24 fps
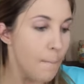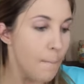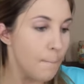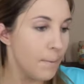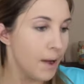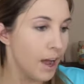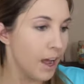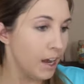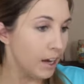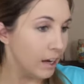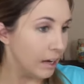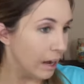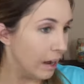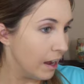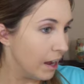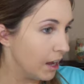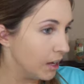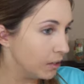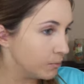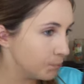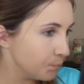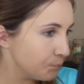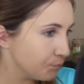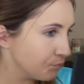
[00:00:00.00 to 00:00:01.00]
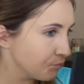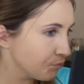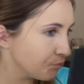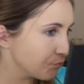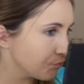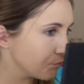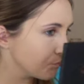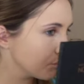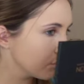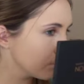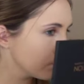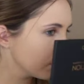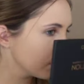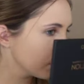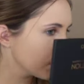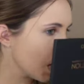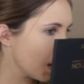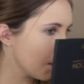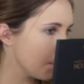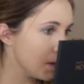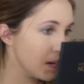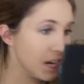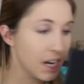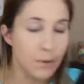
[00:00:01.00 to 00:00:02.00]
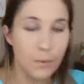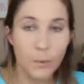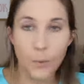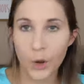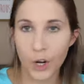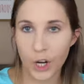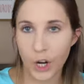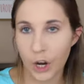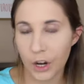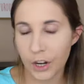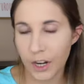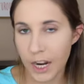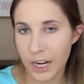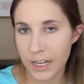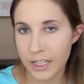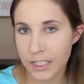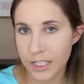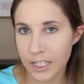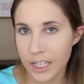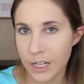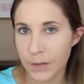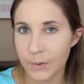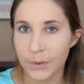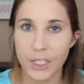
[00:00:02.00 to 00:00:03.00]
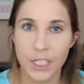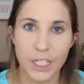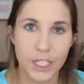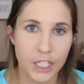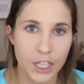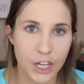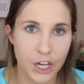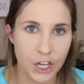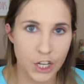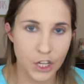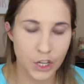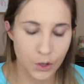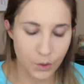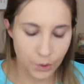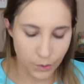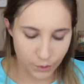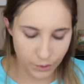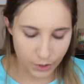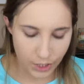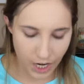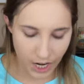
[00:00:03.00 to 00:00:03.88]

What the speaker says: But I mean, it went on nicely and it was easy to use.